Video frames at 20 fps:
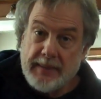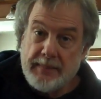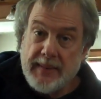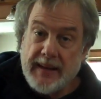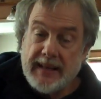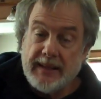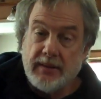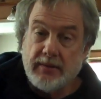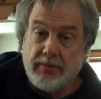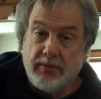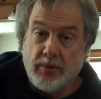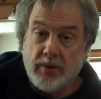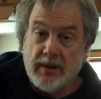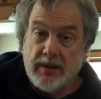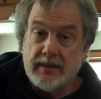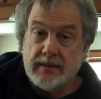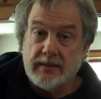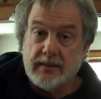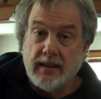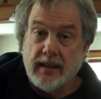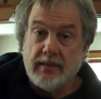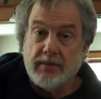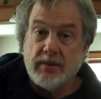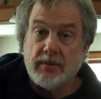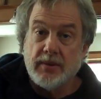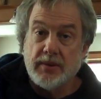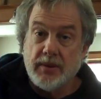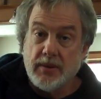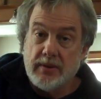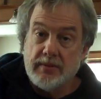made the 400 level
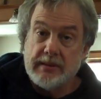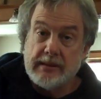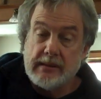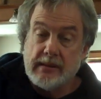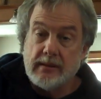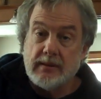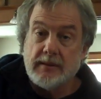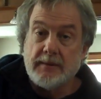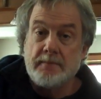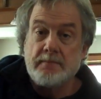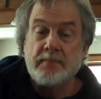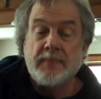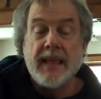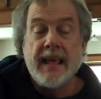with Ovingol,